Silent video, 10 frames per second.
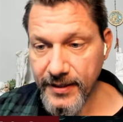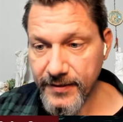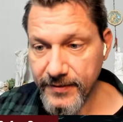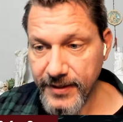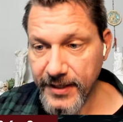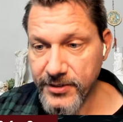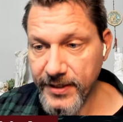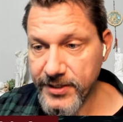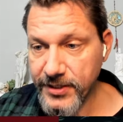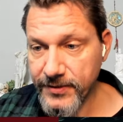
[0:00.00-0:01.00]

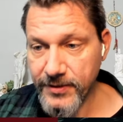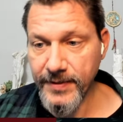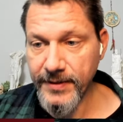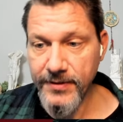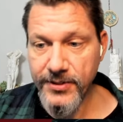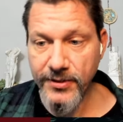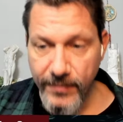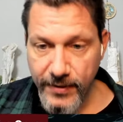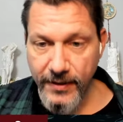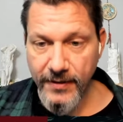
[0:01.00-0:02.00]
conjuration using my crystal
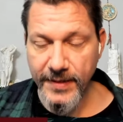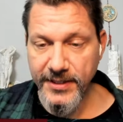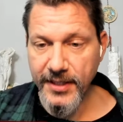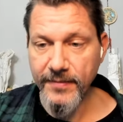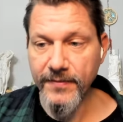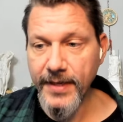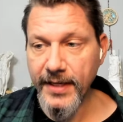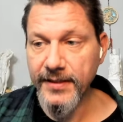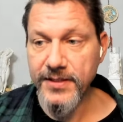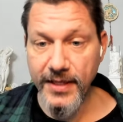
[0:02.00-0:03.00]
ball and my table of
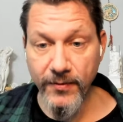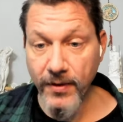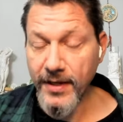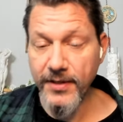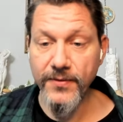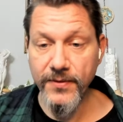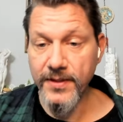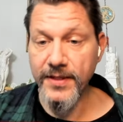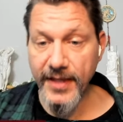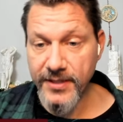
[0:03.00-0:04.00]
practice, and I walk you through the
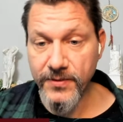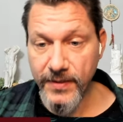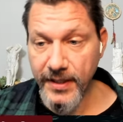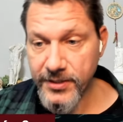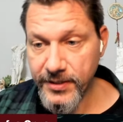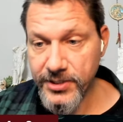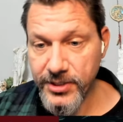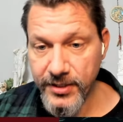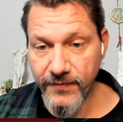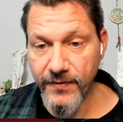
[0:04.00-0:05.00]
actual
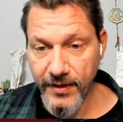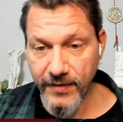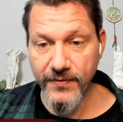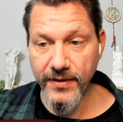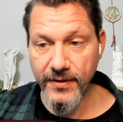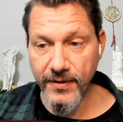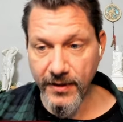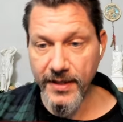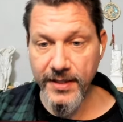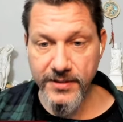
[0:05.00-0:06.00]
conjuration of the
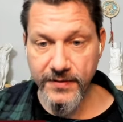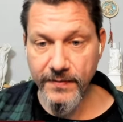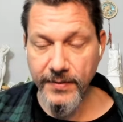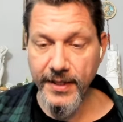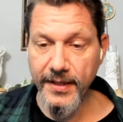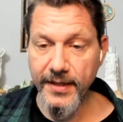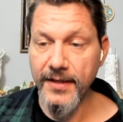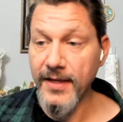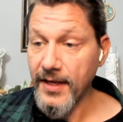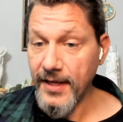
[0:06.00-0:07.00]
archangel of the planet.
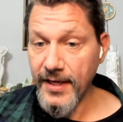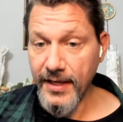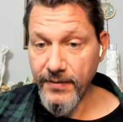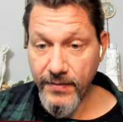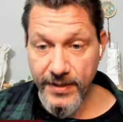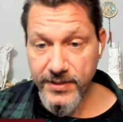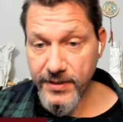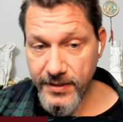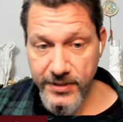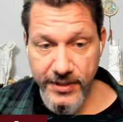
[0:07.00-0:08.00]
I request an
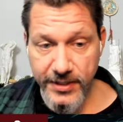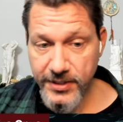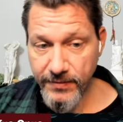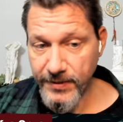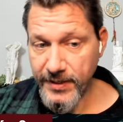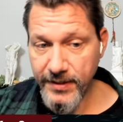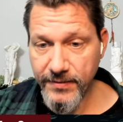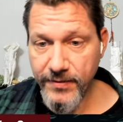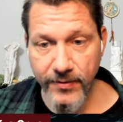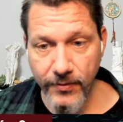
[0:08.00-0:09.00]
initiation. I'll read
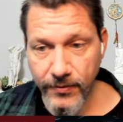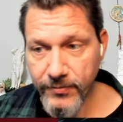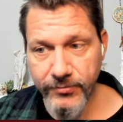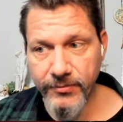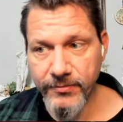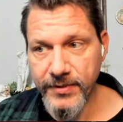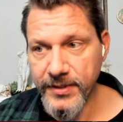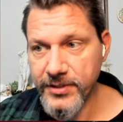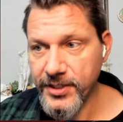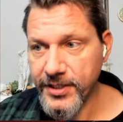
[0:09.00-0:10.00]
the whole
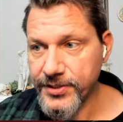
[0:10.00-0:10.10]
initiation